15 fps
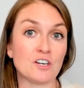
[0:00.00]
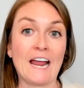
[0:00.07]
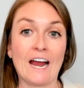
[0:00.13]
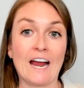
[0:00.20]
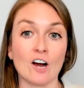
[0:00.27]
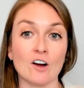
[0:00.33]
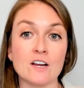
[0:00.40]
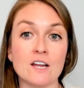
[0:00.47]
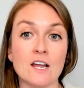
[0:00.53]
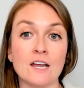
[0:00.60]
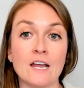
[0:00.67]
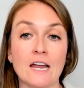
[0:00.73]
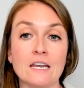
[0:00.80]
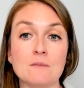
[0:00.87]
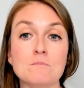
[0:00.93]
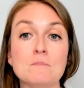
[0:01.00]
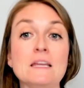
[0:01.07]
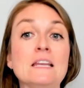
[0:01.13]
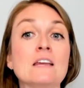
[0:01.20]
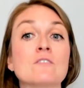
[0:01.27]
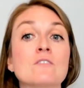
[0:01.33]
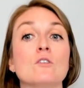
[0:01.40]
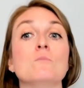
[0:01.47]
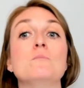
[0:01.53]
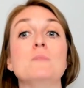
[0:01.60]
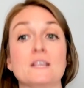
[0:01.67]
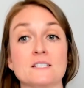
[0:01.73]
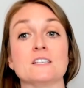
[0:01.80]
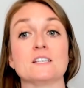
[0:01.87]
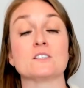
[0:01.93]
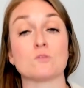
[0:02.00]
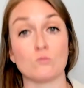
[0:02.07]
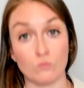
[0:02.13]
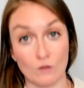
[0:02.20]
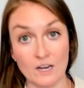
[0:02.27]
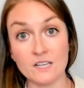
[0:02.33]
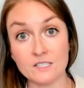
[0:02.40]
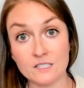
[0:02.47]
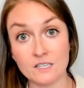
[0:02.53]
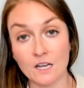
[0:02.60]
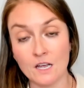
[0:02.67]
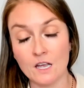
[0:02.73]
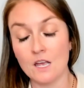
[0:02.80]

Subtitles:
carrying any meaningful business risk?